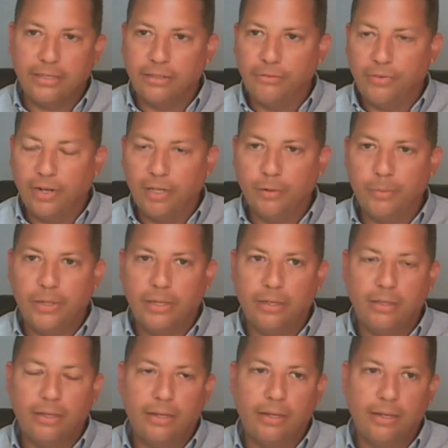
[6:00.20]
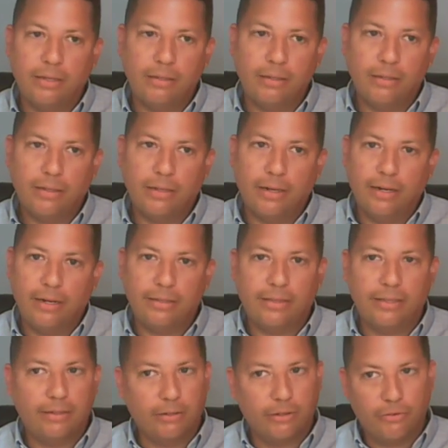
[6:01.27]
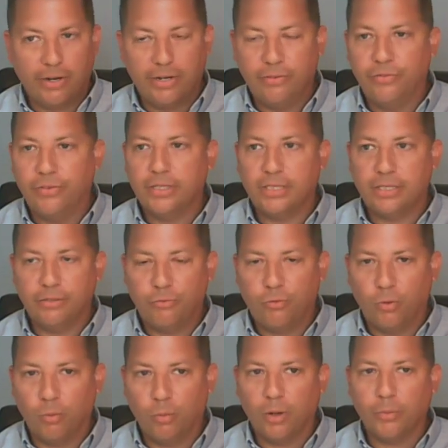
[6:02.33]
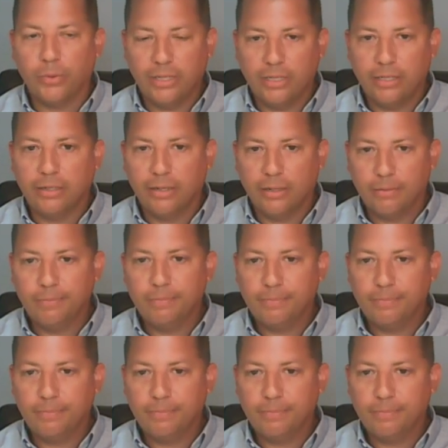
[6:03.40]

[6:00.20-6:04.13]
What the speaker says: and development, and I think a great vision for where we need to go.